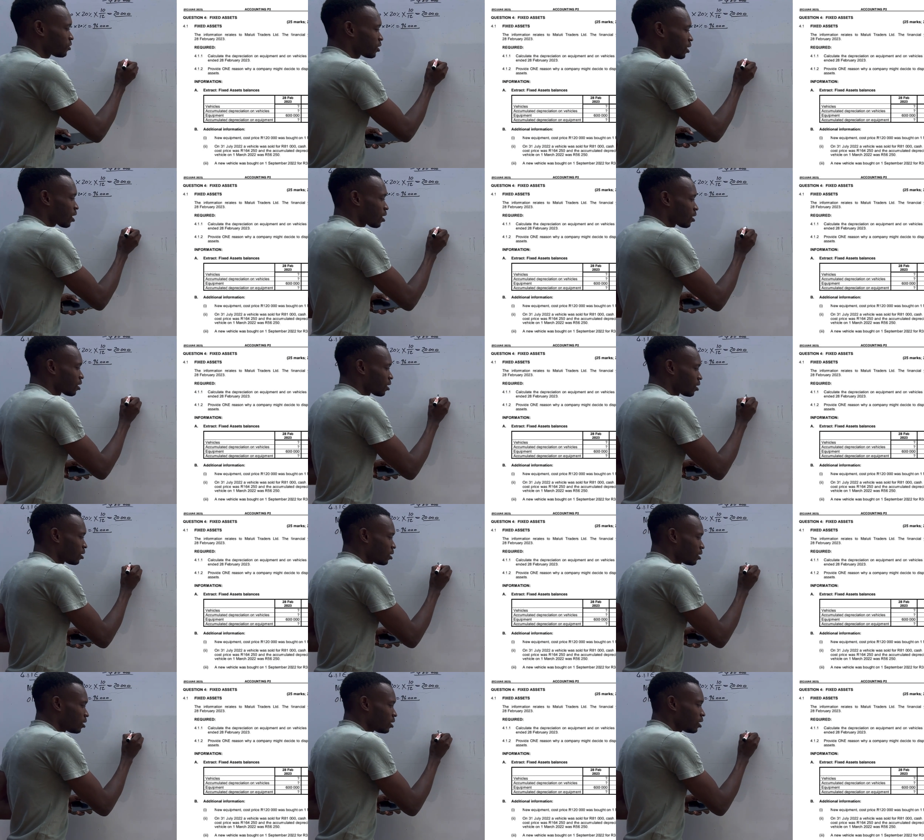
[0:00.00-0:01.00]
rand
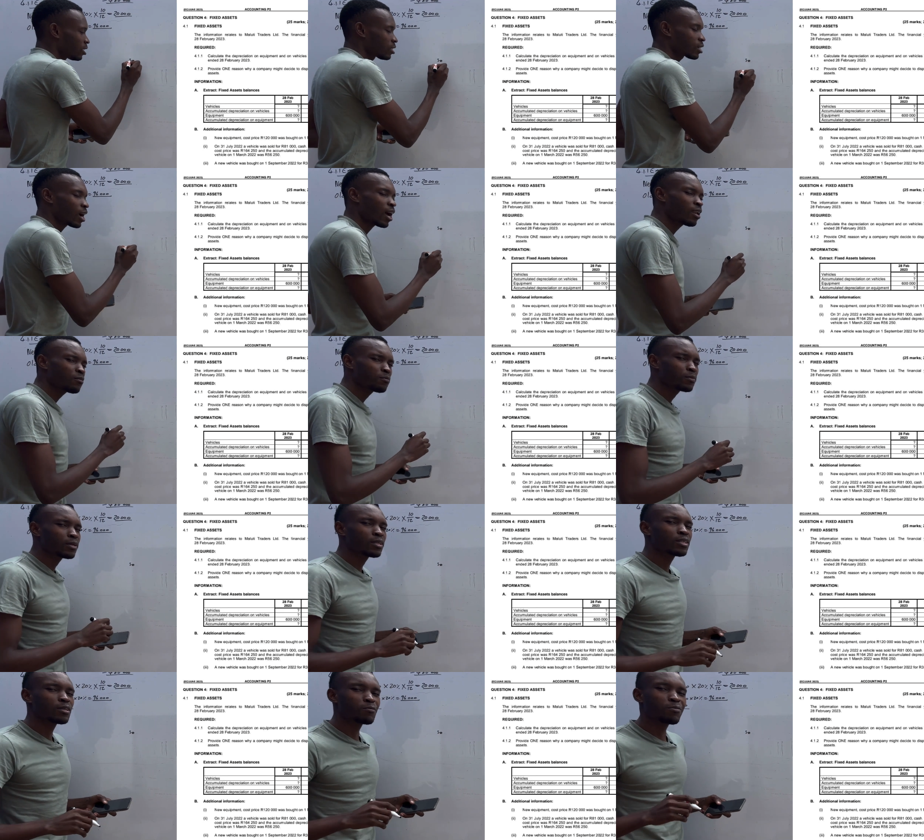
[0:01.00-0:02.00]
it can't be
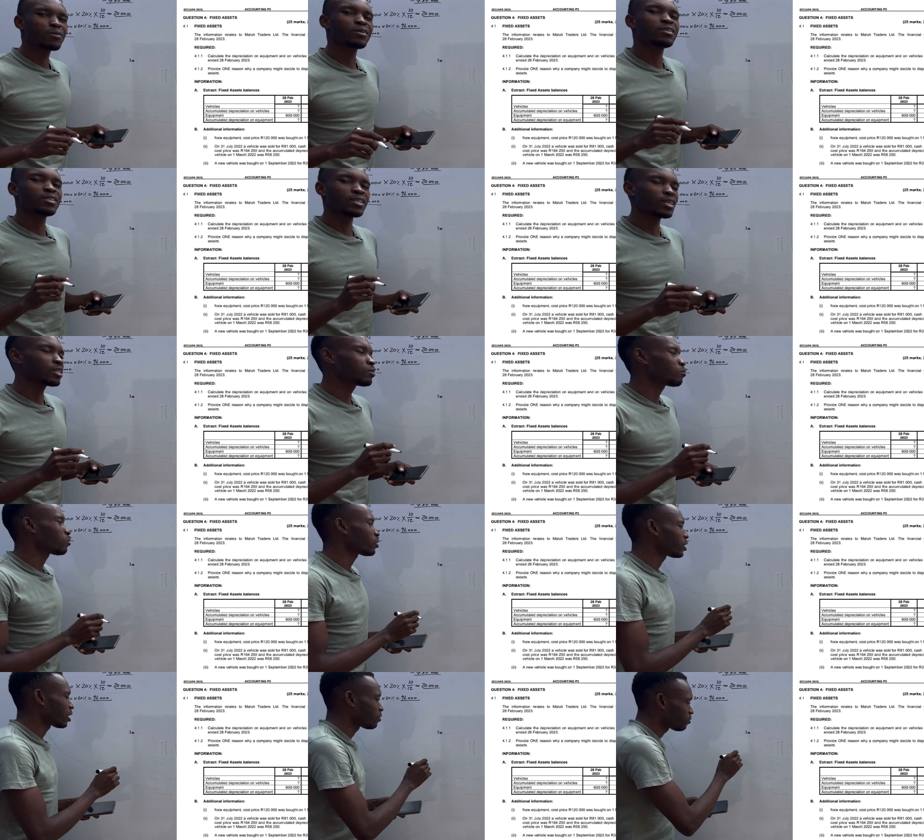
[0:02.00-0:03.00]
depreciate more
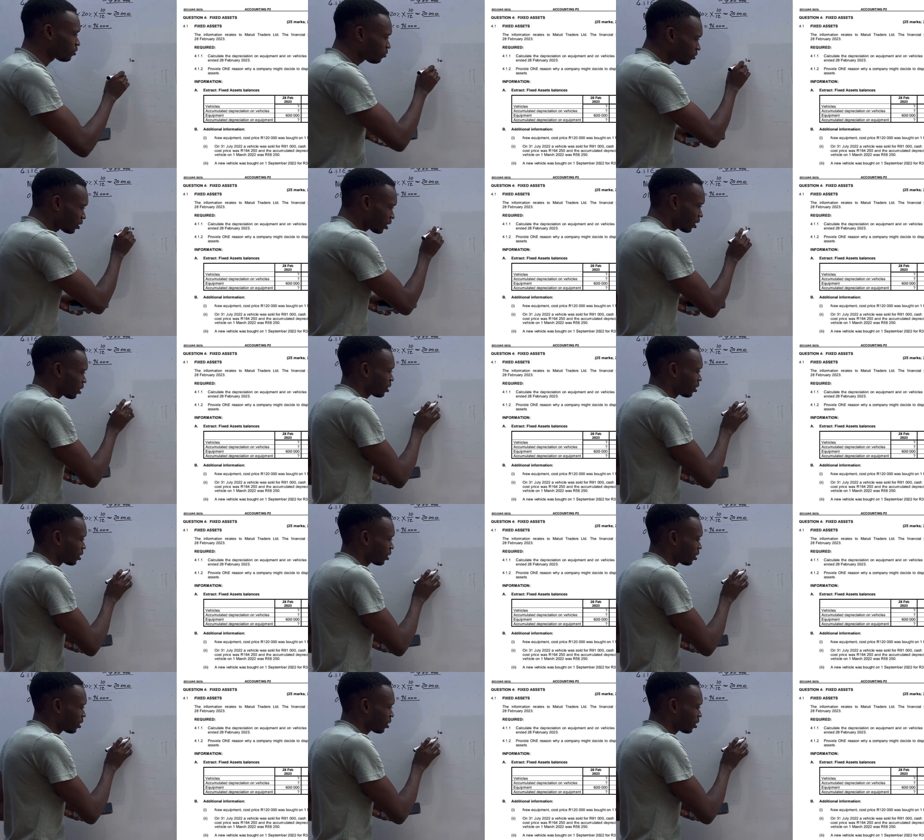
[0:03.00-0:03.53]
than 50 rand